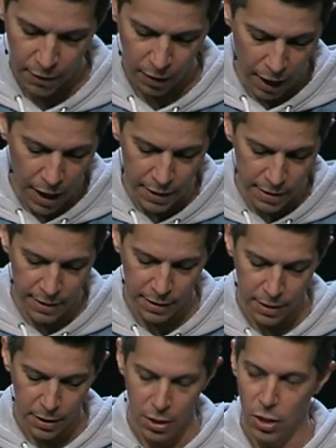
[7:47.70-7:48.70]
Us,
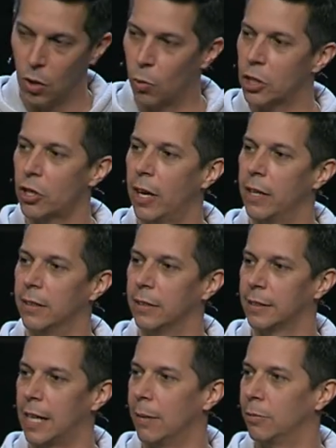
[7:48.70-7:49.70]
we're trying to
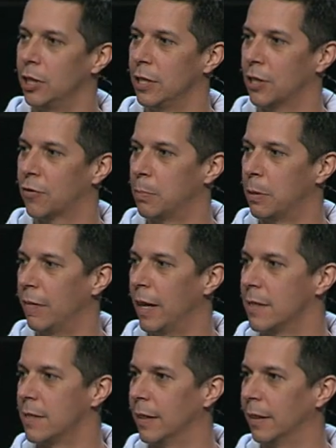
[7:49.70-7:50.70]
stop Jesus from
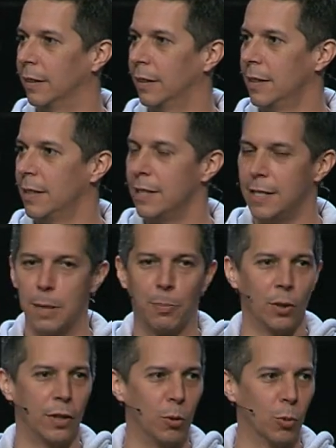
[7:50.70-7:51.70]
advancing deeper than